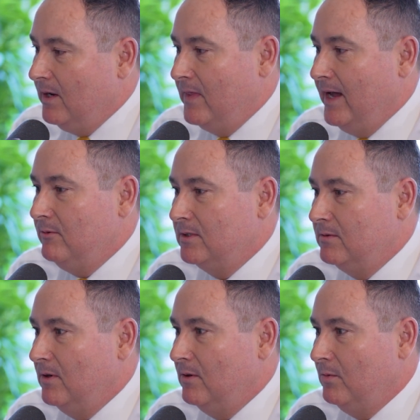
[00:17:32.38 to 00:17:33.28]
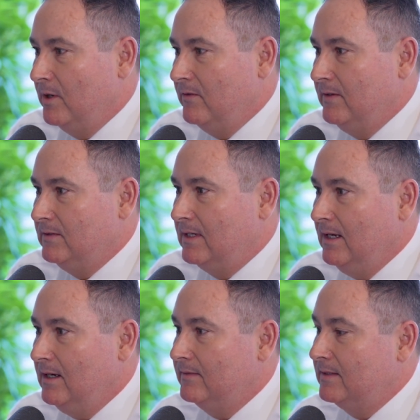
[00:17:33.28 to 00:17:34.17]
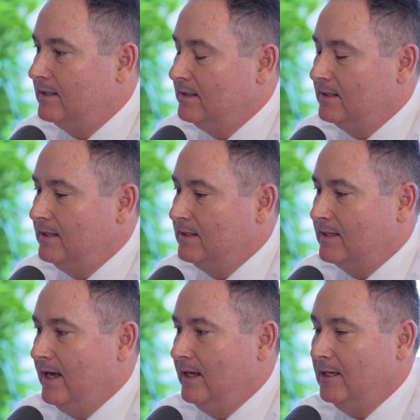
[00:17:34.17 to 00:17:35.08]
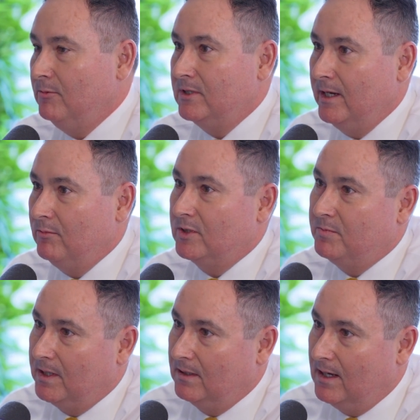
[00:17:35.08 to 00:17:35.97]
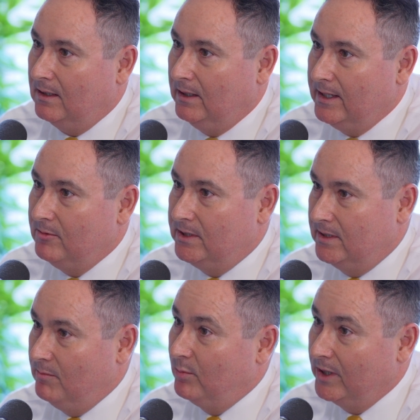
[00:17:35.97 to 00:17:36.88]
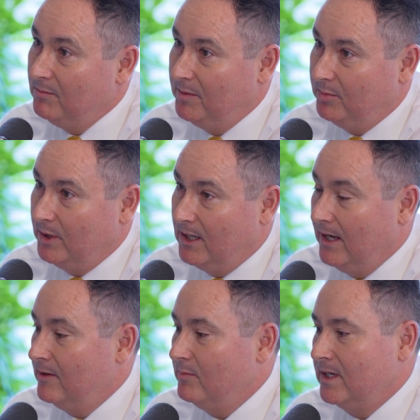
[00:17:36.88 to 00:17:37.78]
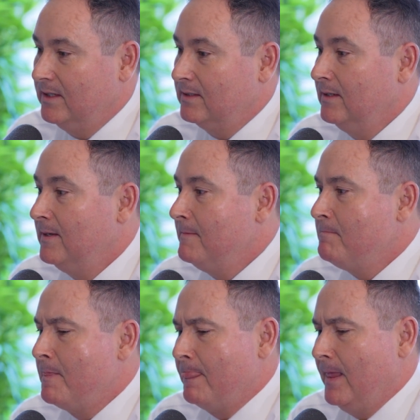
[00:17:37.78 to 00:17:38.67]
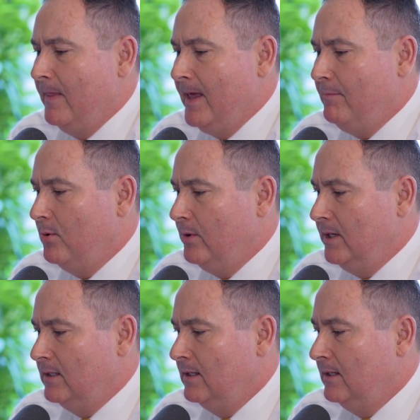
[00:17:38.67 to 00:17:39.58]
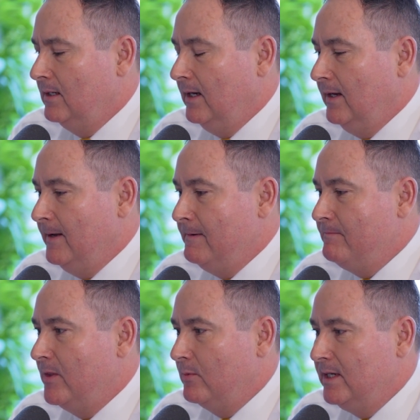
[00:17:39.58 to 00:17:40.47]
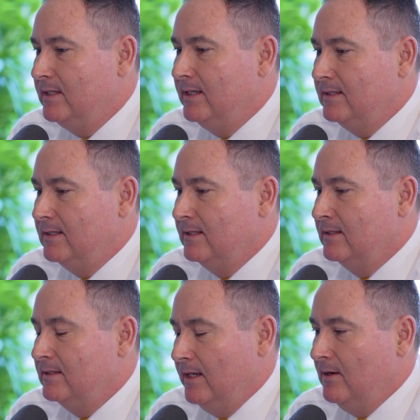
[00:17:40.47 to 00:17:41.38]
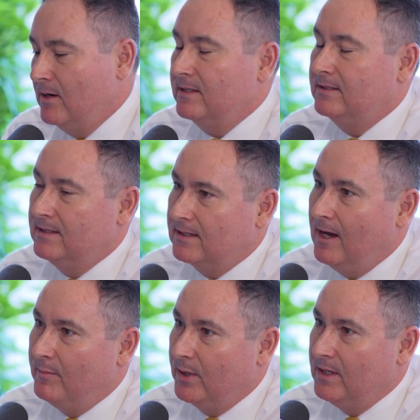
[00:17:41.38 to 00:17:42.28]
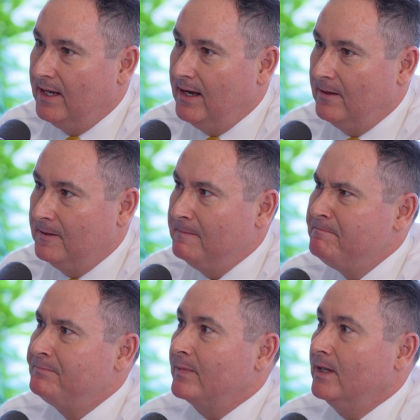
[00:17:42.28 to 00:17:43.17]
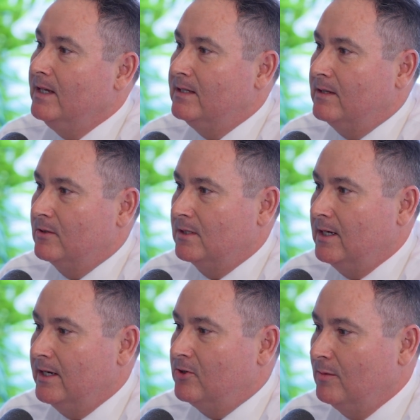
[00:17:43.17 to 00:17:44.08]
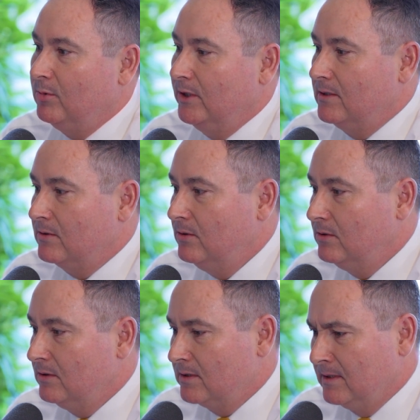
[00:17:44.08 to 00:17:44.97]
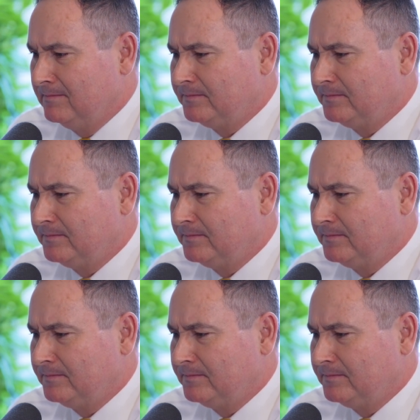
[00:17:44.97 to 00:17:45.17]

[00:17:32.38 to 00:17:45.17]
that was one of his gifts, is that he was able to speak a lot of languages and bring people together, because at that point, the reason that St. Augustine's got burned down is that there was a lot of trouble in schools,